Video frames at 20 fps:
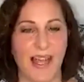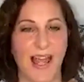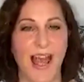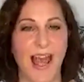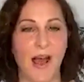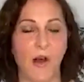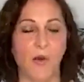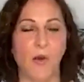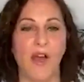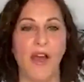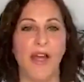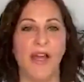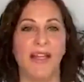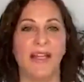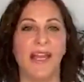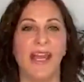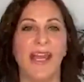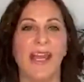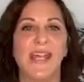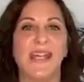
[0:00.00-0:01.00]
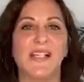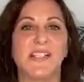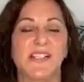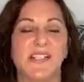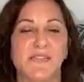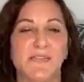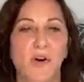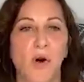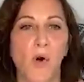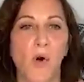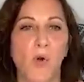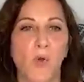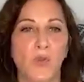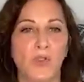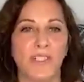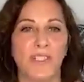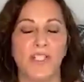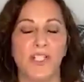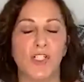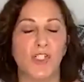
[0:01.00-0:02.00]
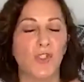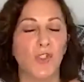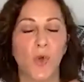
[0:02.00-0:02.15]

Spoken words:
and how kings of old in the